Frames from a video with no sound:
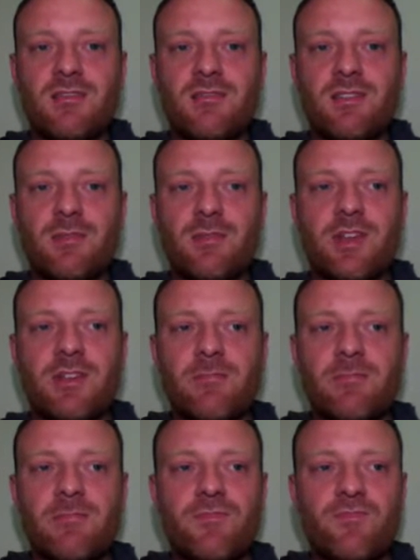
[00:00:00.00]
Here we go.
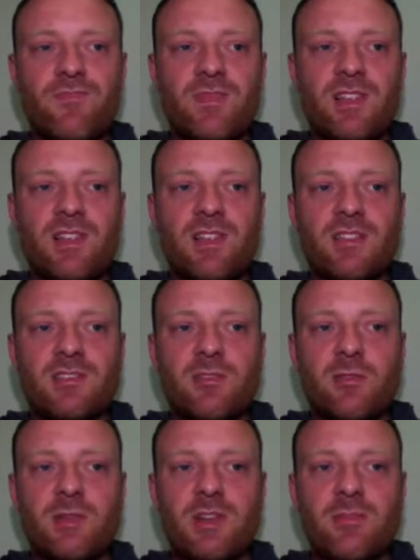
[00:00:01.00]
Let's
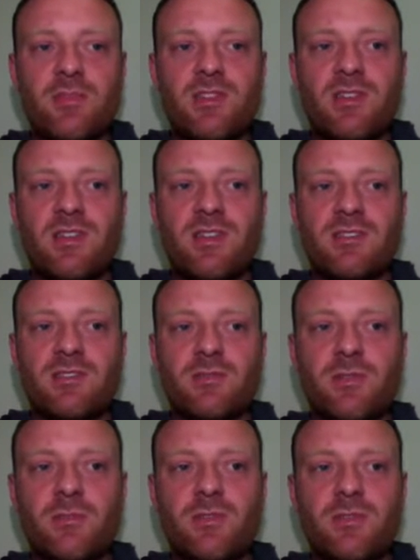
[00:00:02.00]
open up the
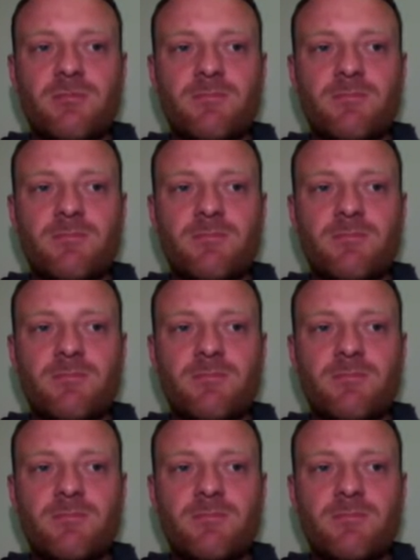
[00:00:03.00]
storyboard.